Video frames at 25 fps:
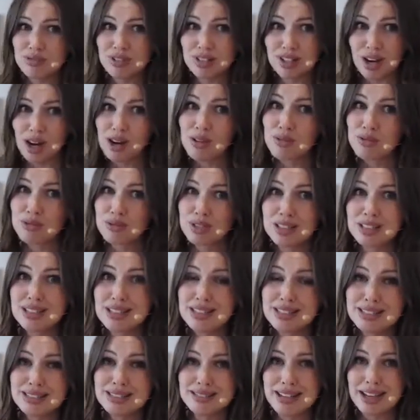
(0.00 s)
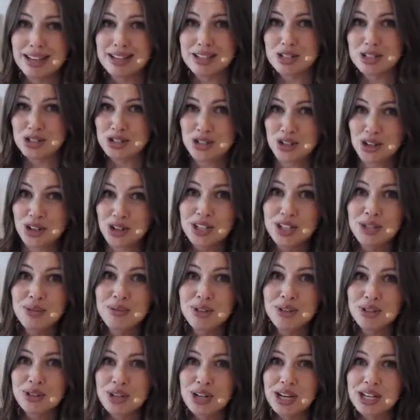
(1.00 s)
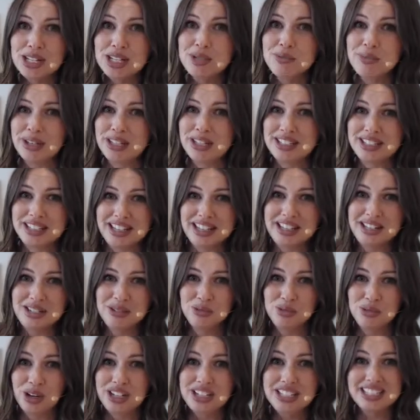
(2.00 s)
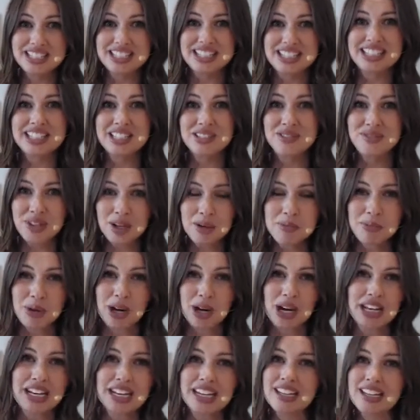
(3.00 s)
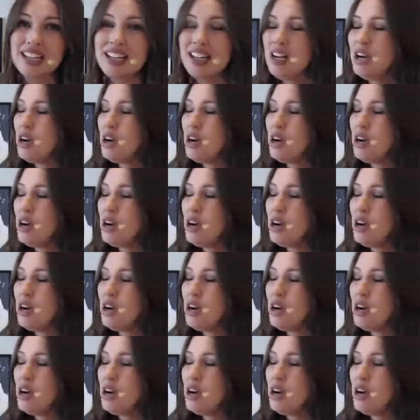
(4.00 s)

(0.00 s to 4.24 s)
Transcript: got really kind of snarky with her husband and wanted to give up on it.